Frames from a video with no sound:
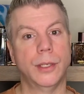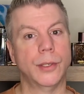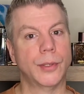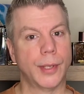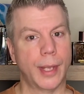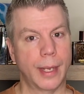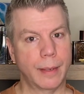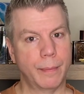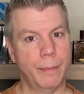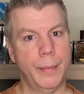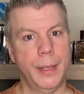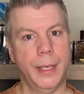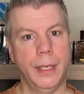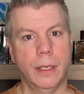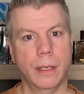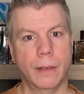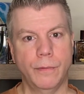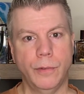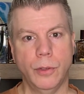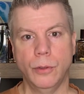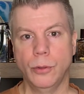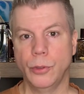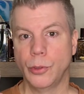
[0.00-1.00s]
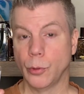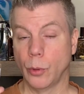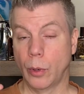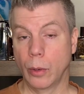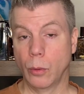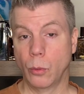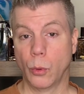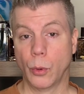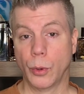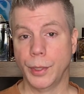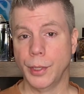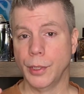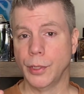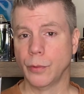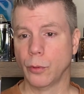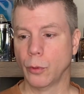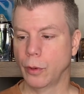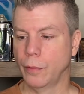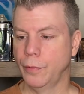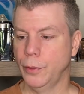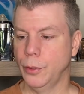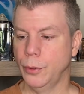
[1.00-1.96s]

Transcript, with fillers: just like many of you, so I wore this for a